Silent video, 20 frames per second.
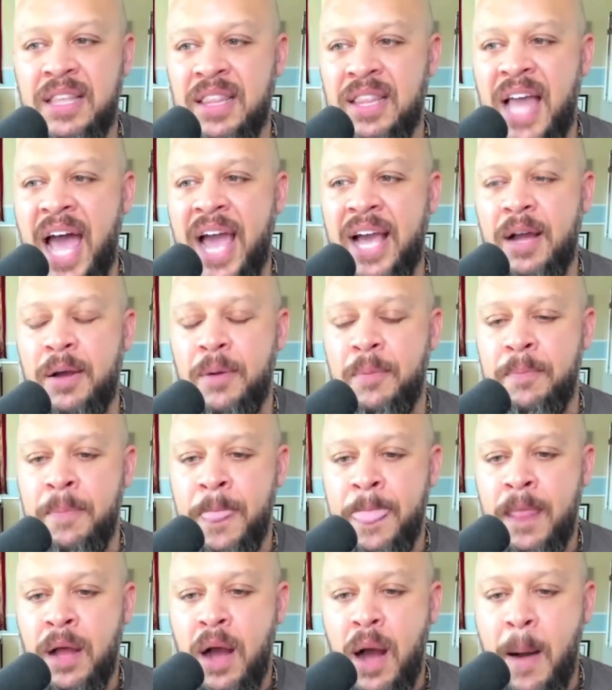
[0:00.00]
like
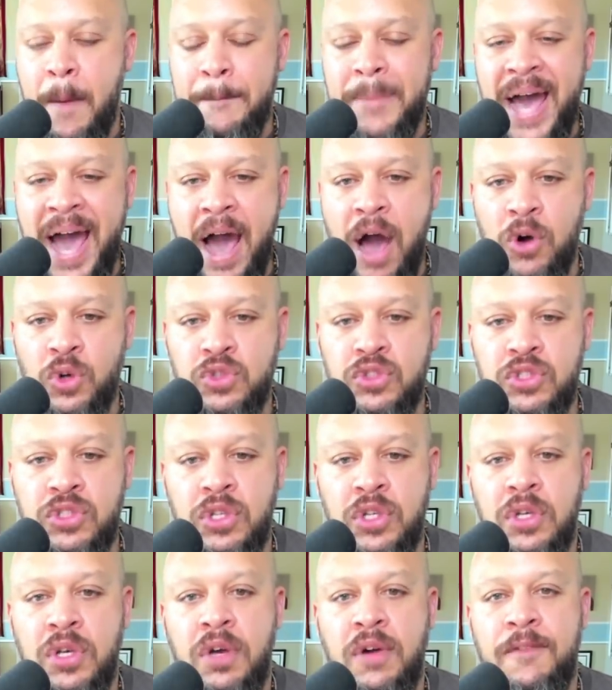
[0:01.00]
about
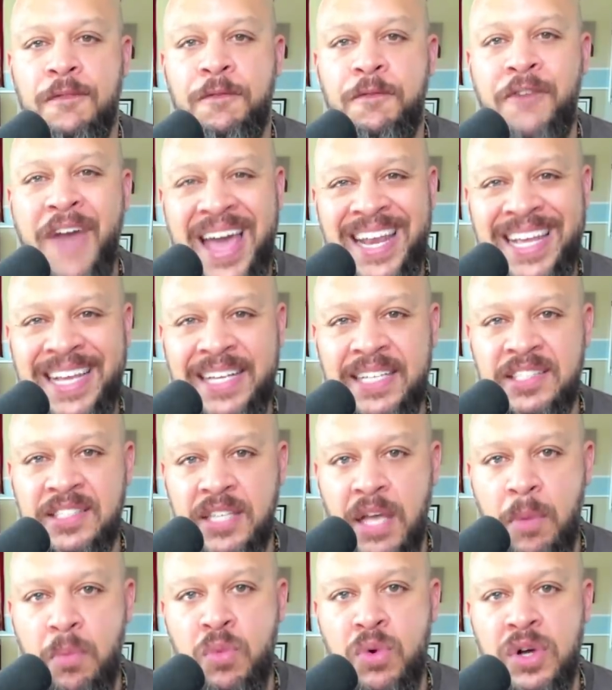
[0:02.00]
vetting
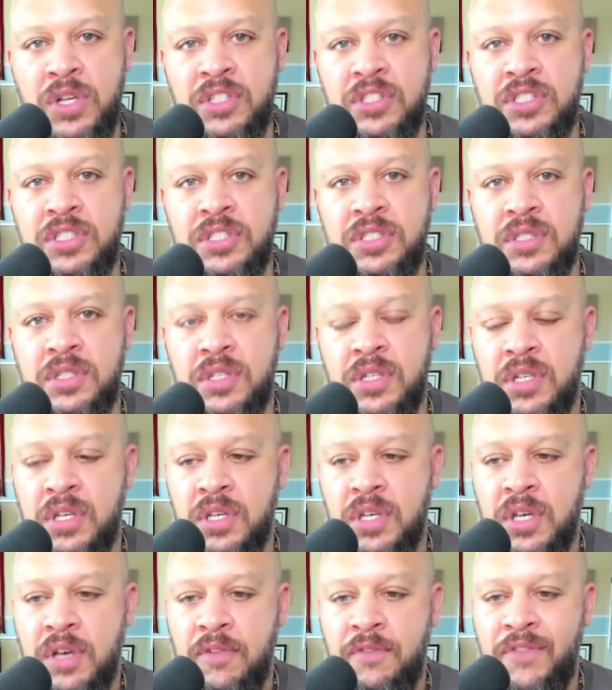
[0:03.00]
someone's
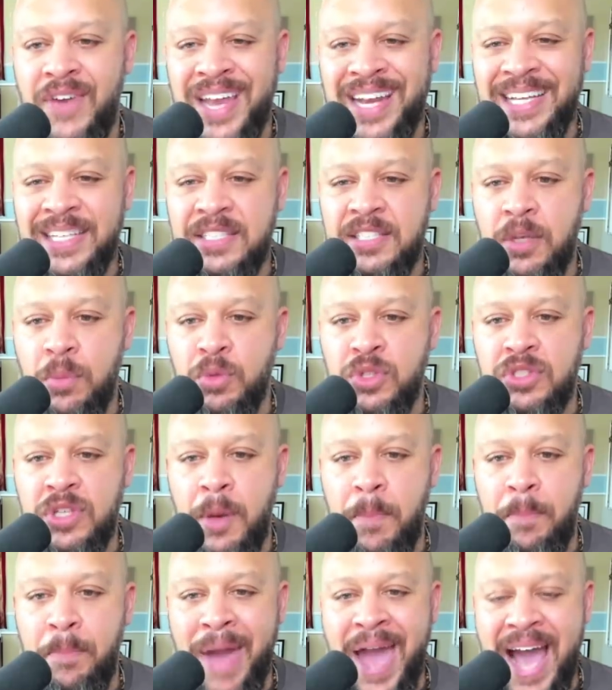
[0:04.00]
vetting someone's
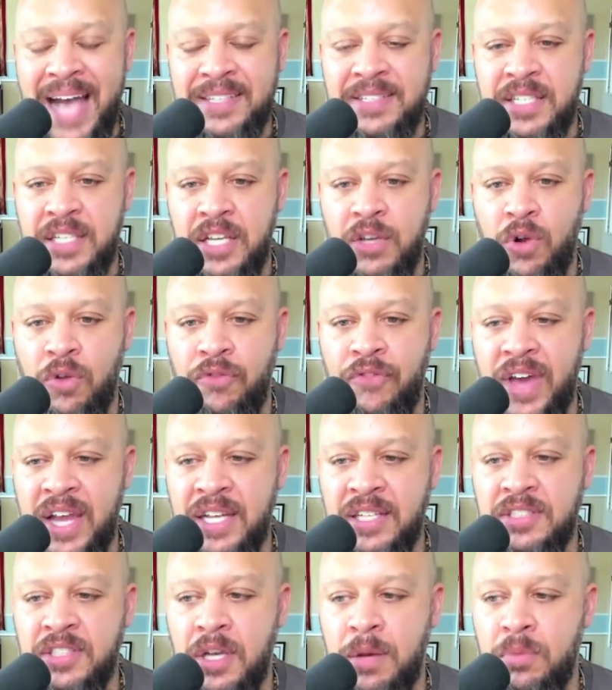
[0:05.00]
capacity or
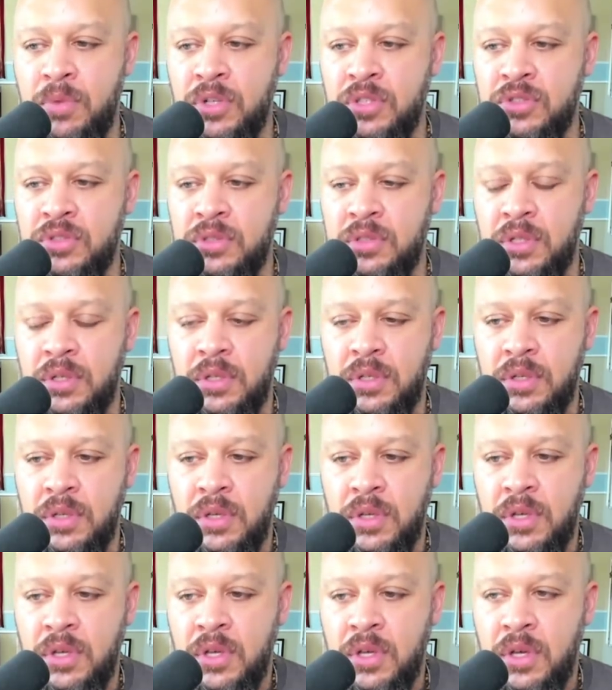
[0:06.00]
vetting someone's
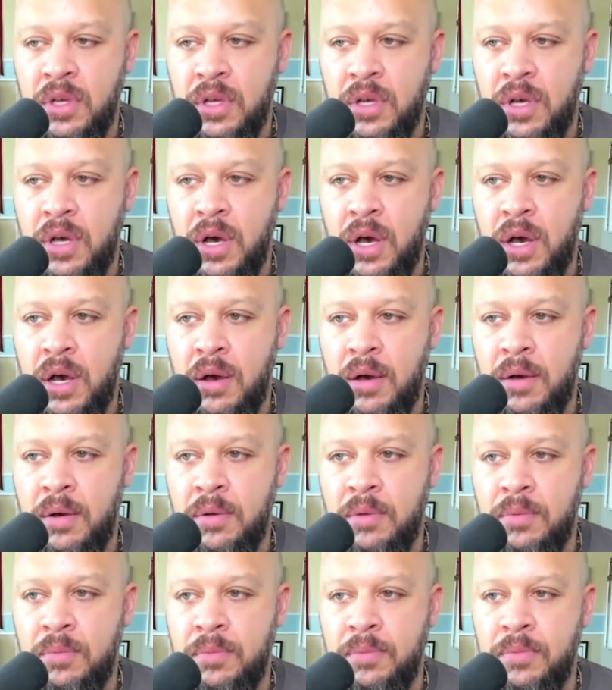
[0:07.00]
uh,
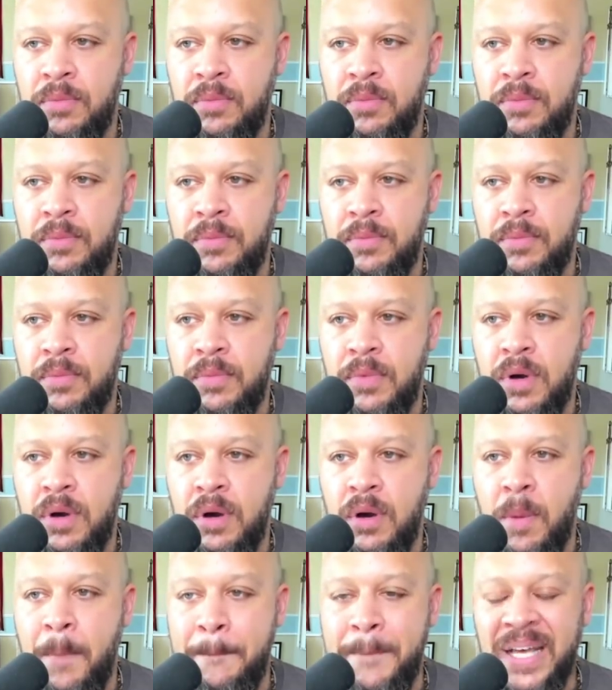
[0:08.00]

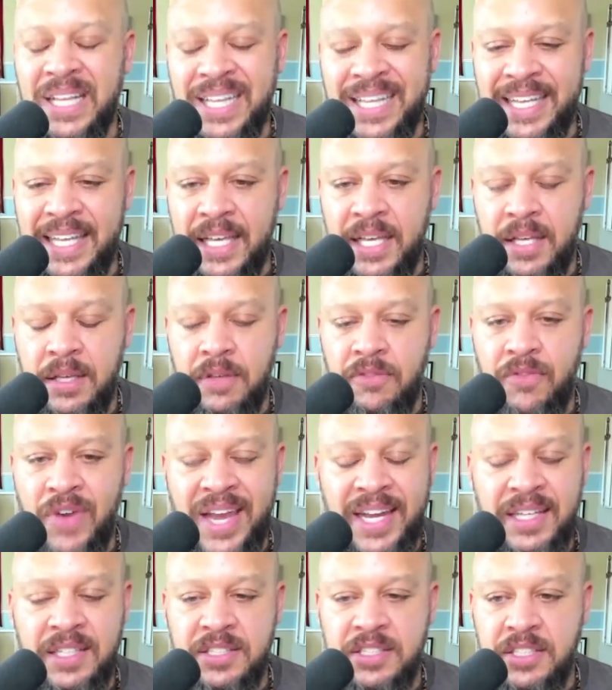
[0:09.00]
ability,
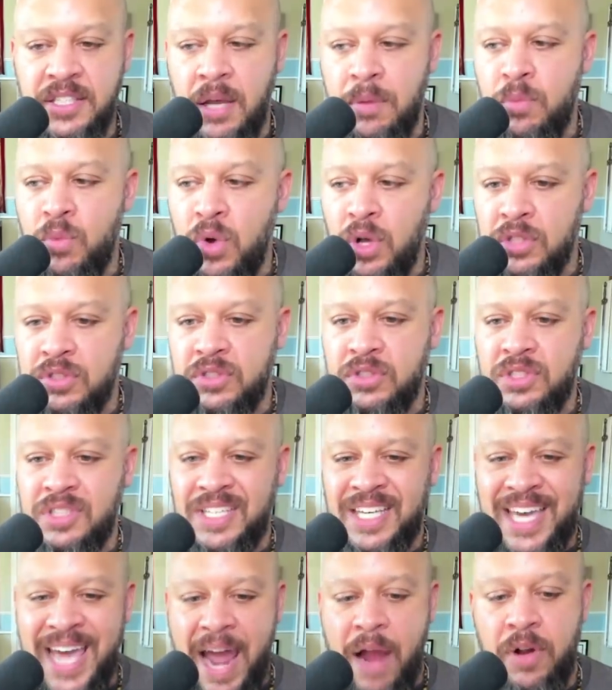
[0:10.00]
vetting someone's
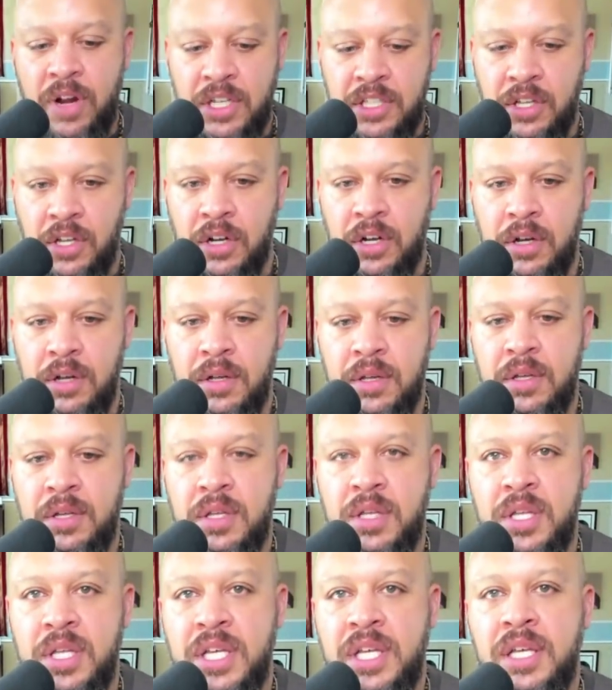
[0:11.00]
character
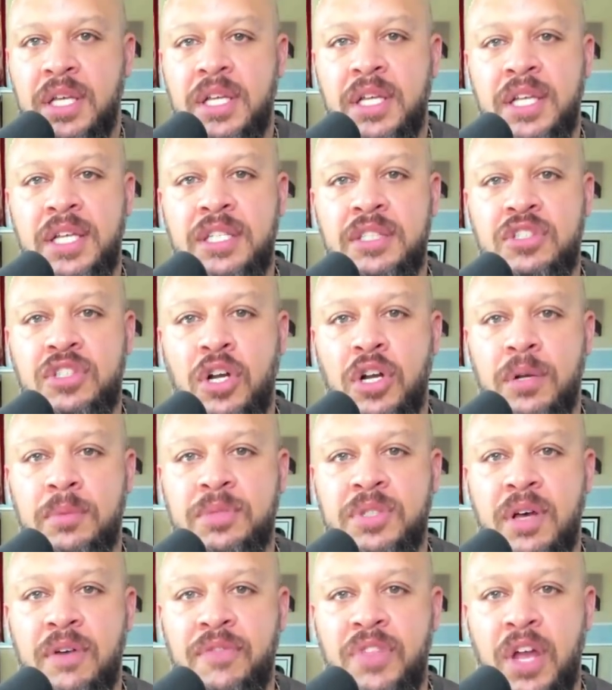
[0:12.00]
in terms
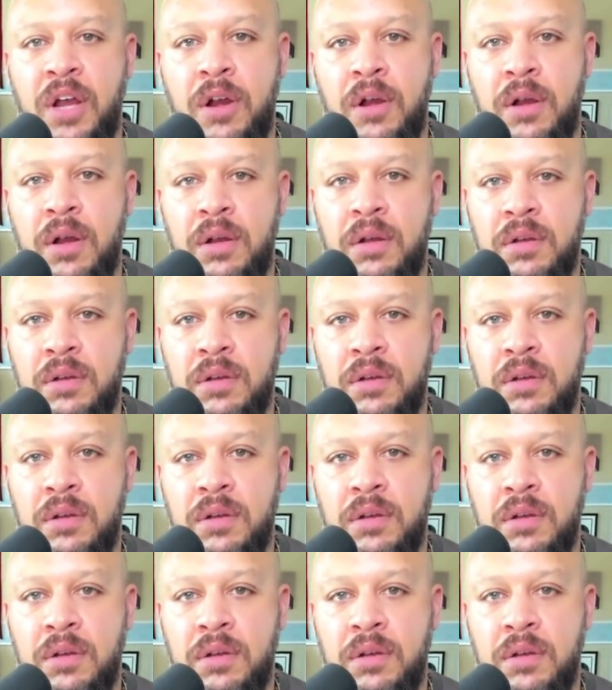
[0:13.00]
of their